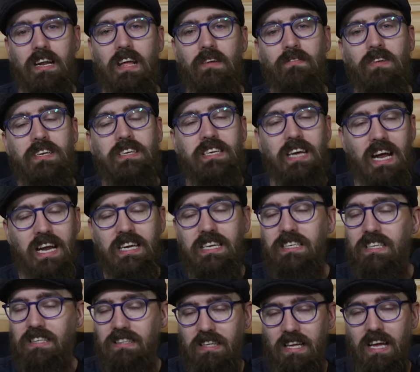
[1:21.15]
If he
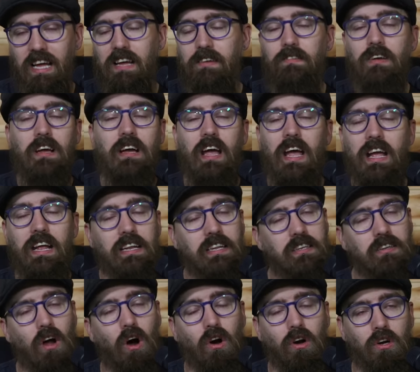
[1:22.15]
changes it, it's
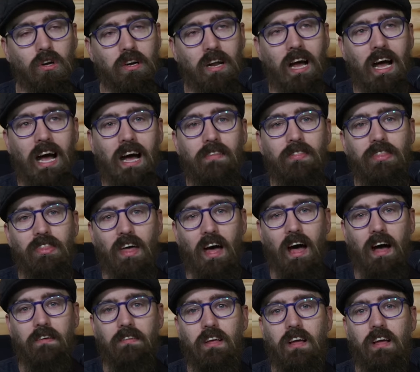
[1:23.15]
not going to have that.